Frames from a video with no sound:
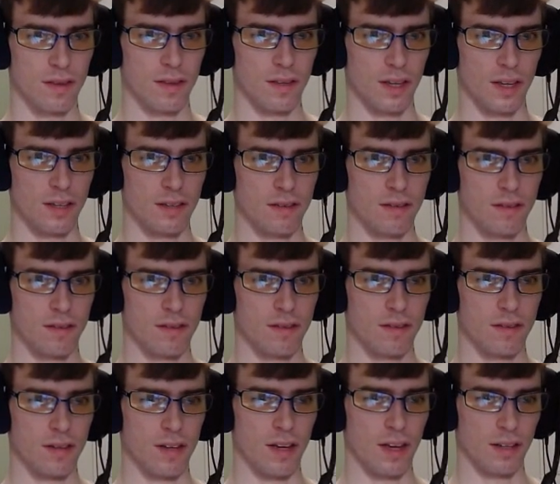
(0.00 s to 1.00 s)
I guess
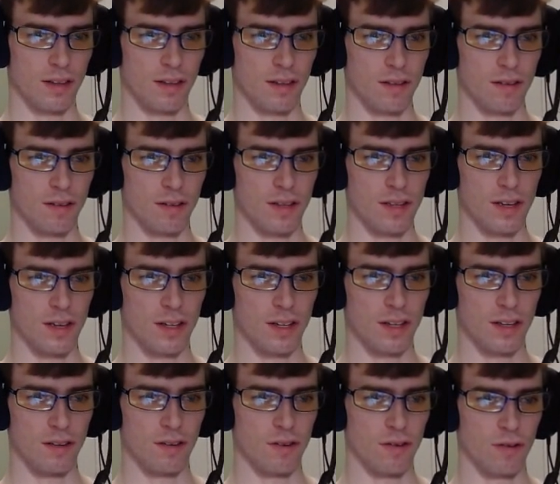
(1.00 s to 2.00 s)
technically I
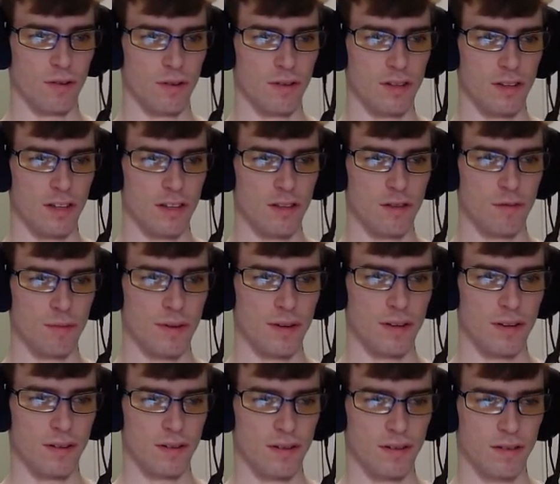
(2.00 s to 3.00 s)
can do a
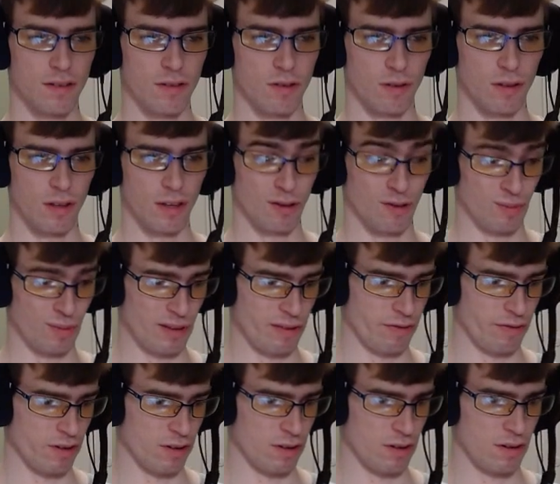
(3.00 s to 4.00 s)
T-spin, so that'll be
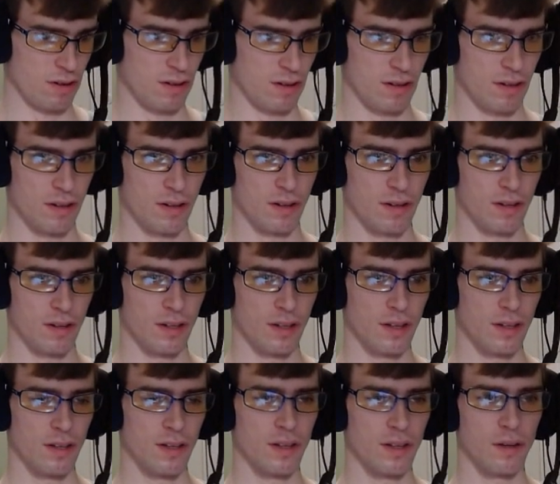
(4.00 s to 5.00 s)
fun.
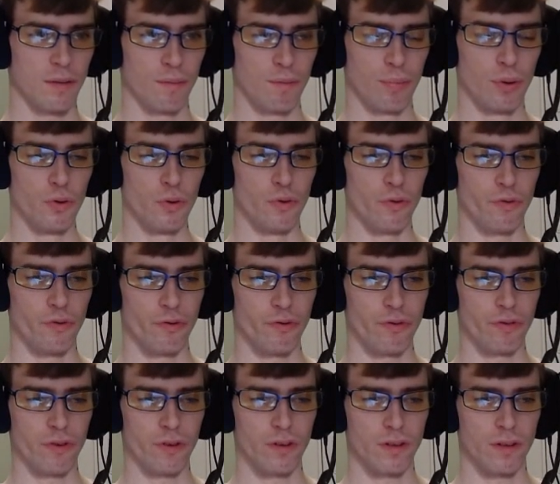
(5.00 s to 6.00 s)
Poof.